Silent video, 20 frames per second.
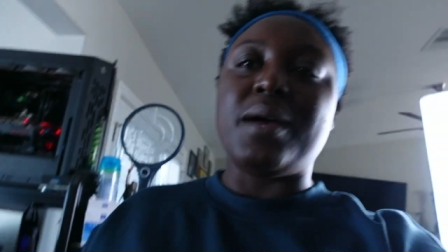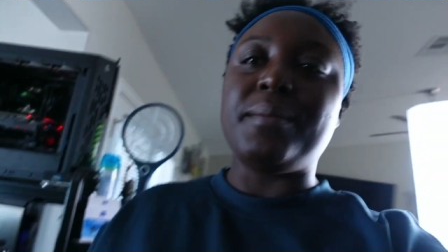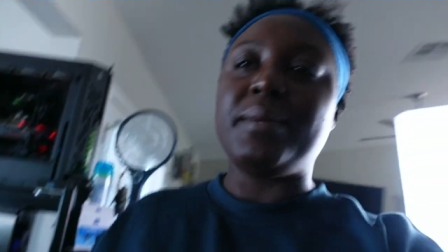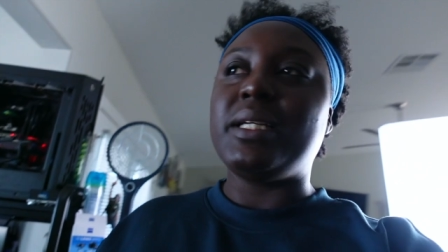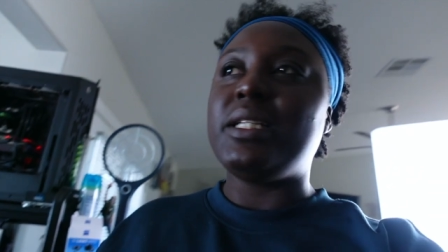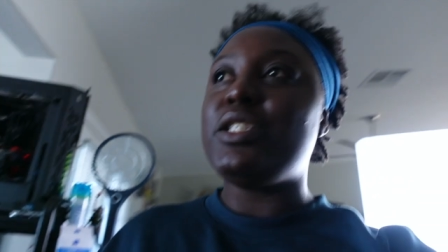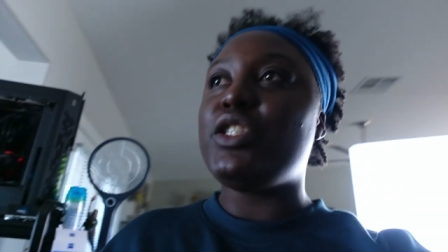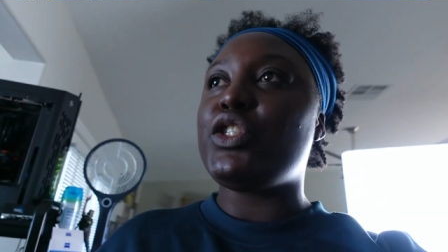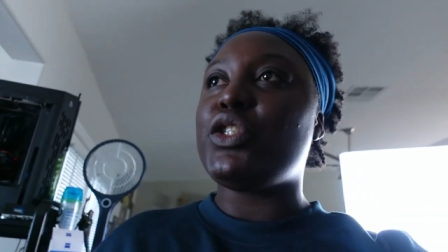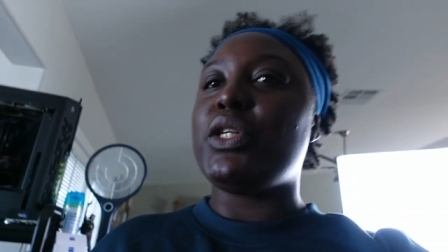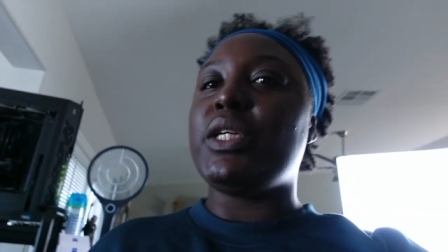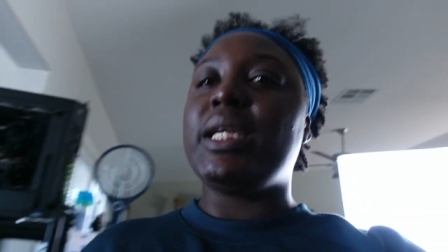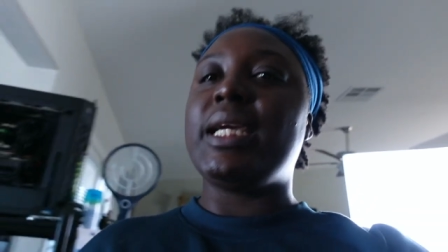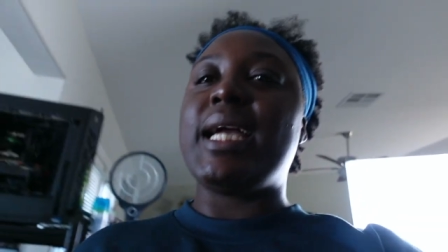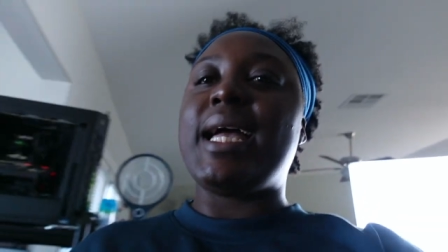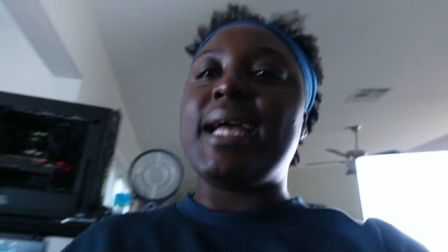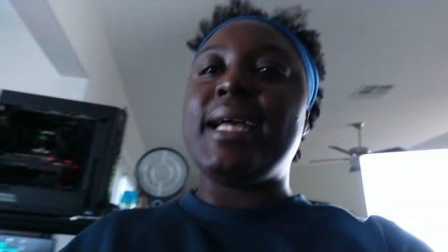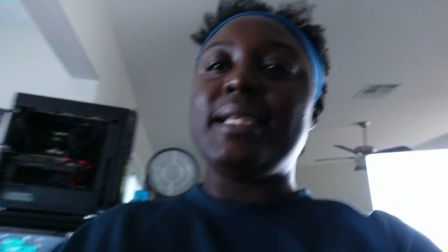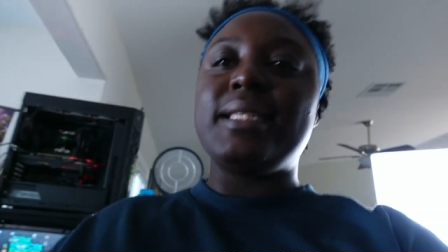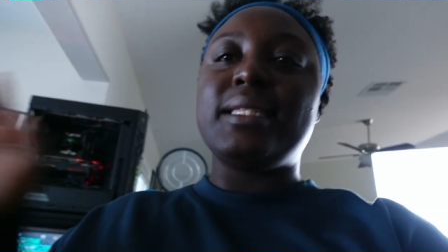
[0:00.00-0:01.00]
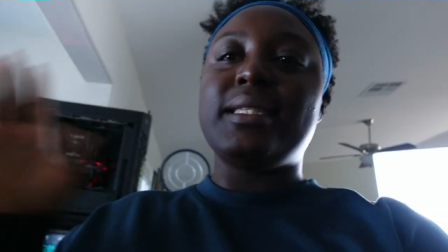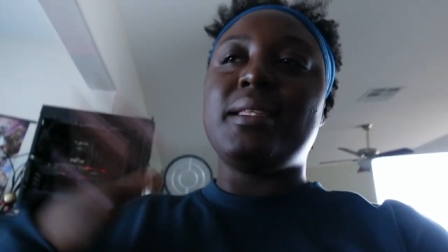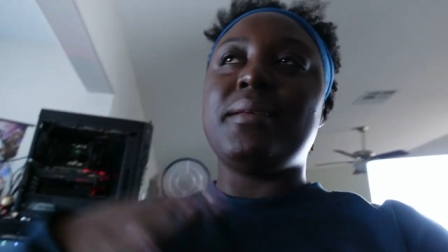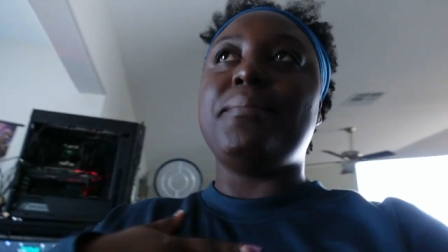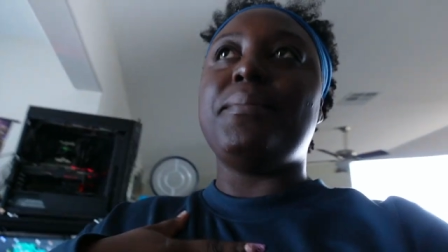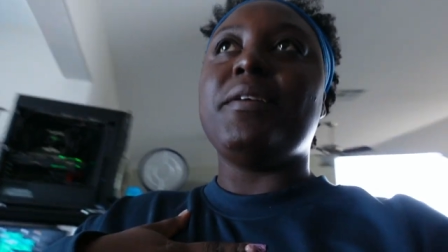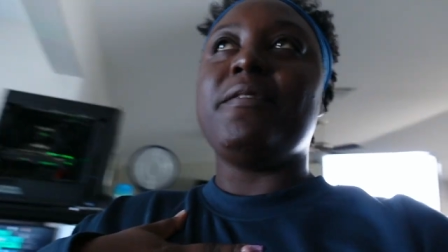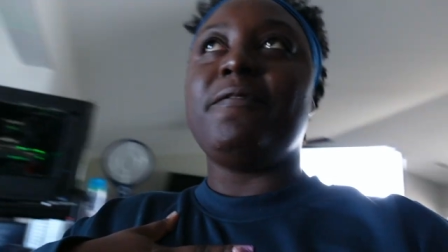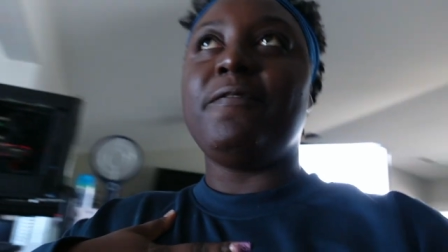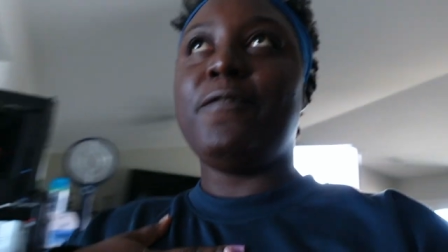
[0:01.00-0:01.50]
I'm going to show you guys the
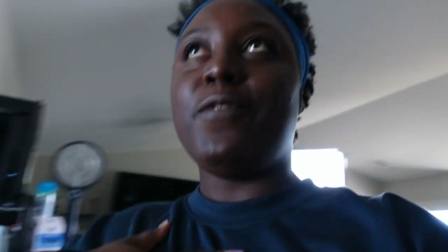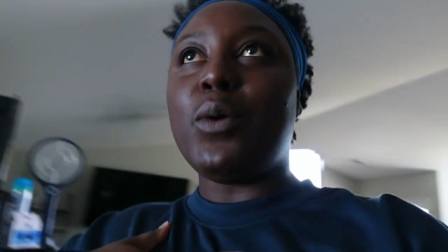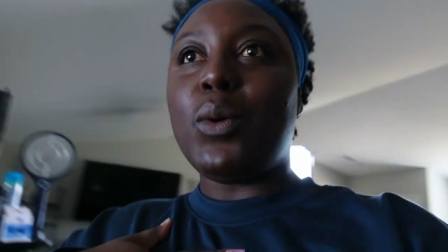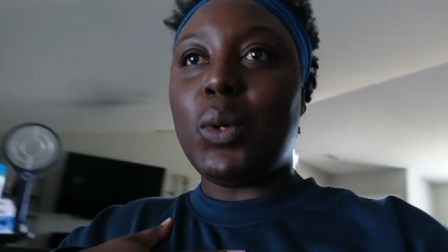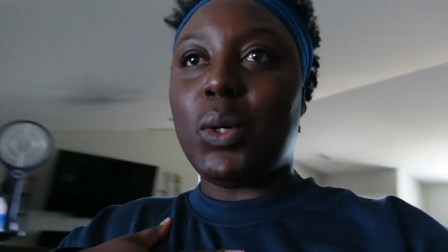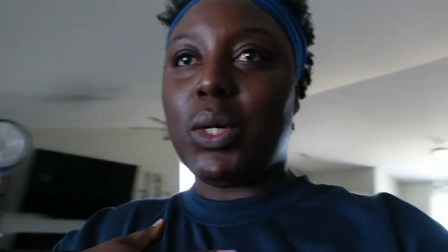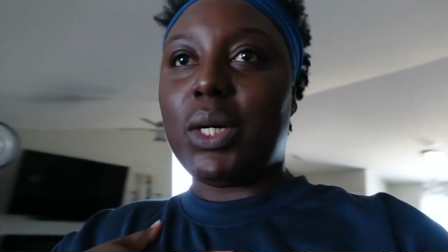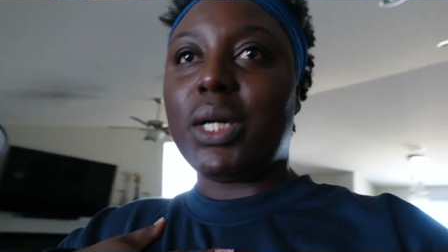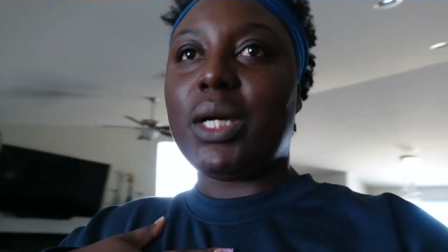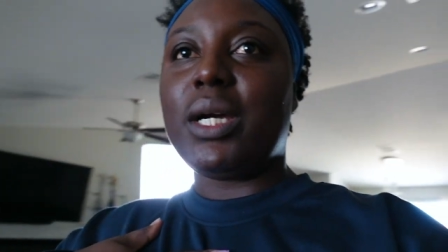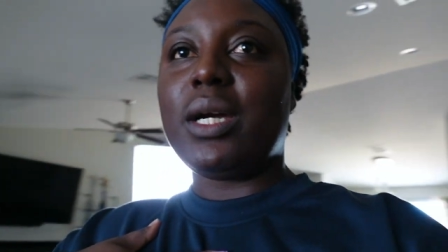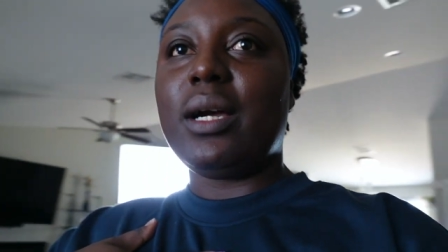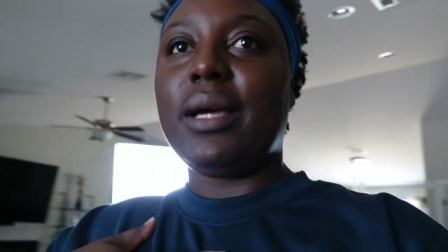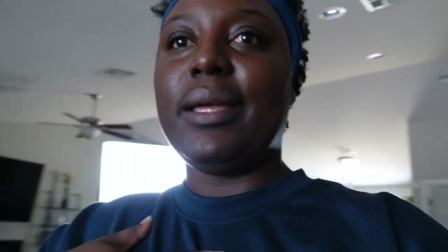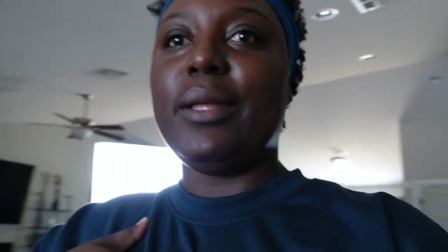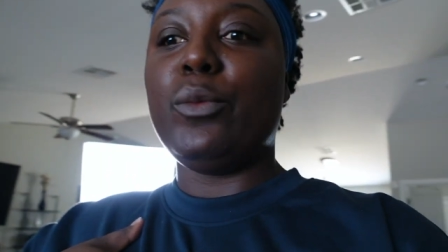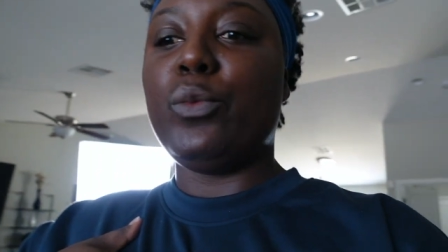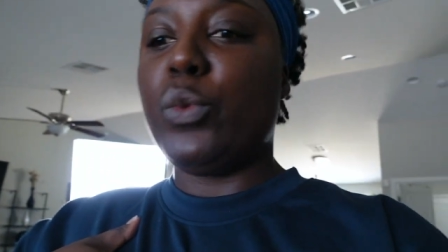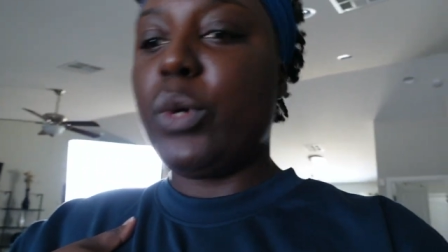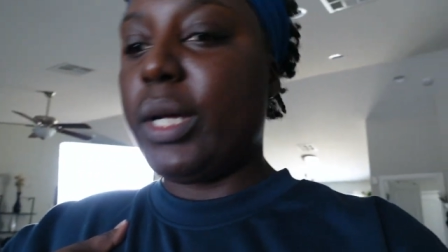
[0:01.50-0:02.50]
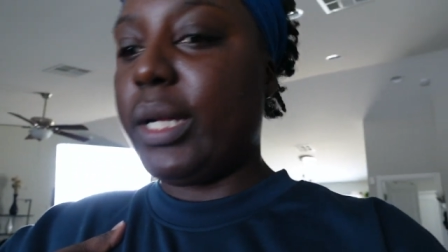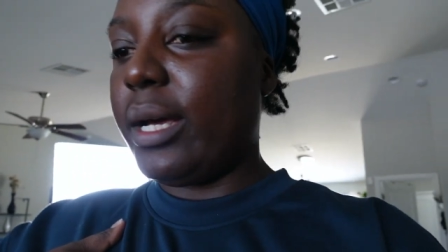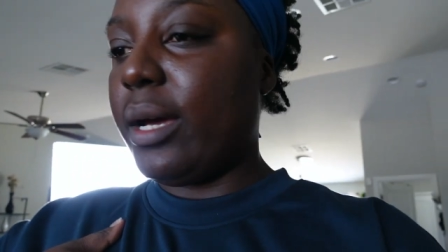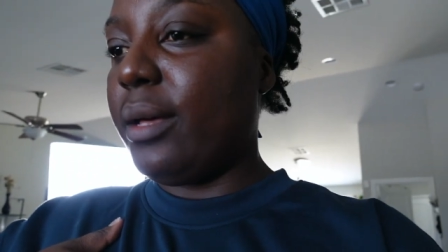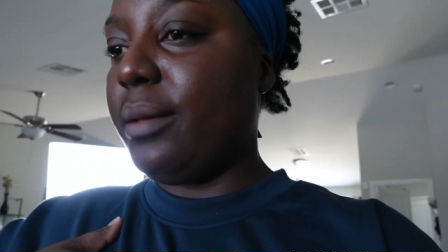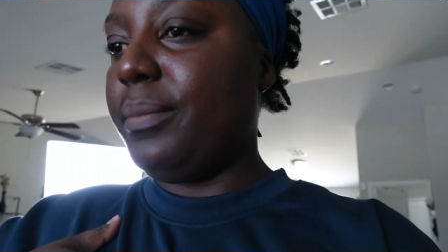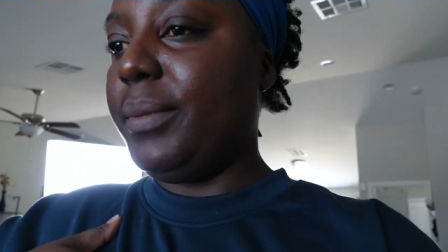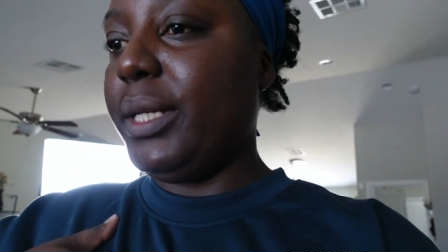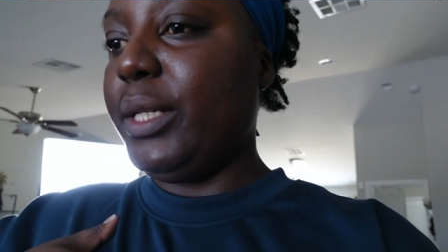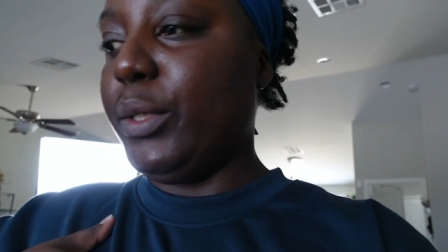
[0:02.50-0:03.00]
before and what
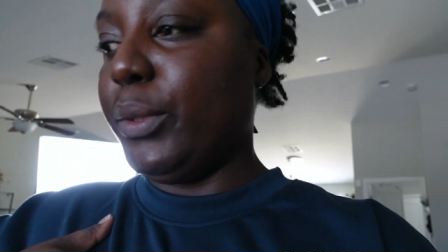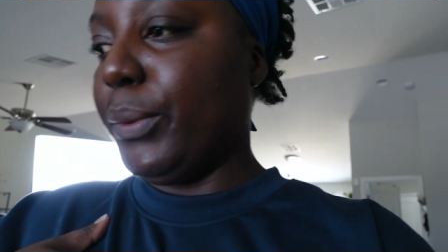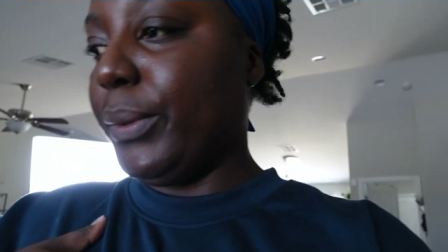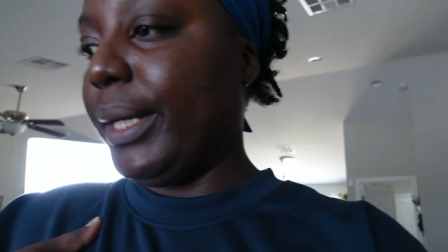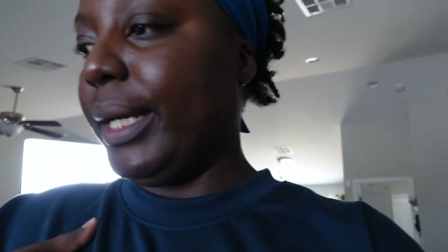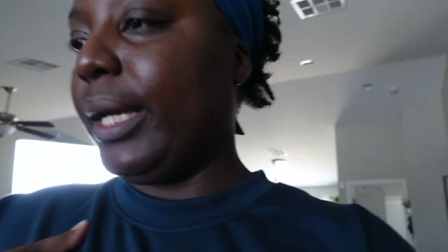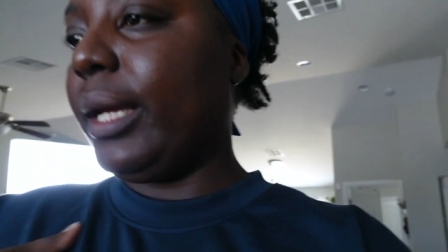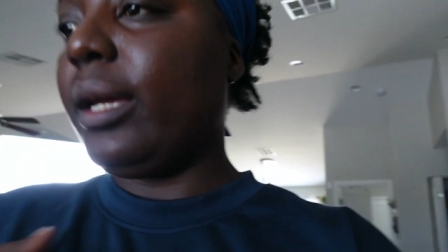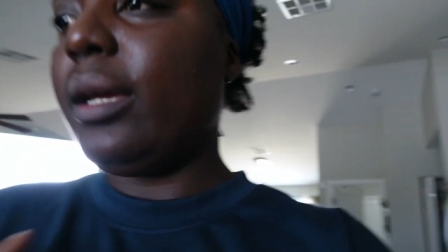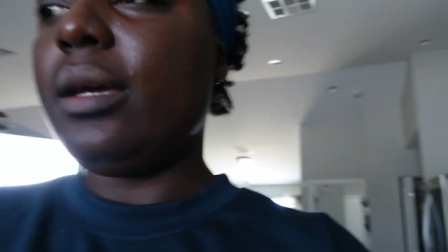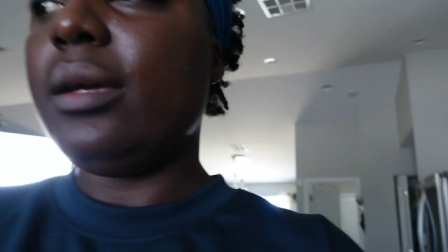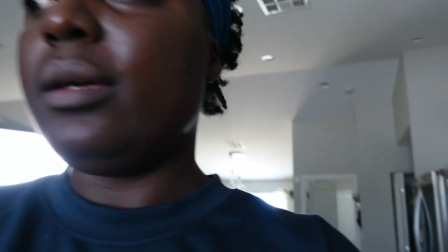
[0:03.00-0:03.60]
I'll be doing.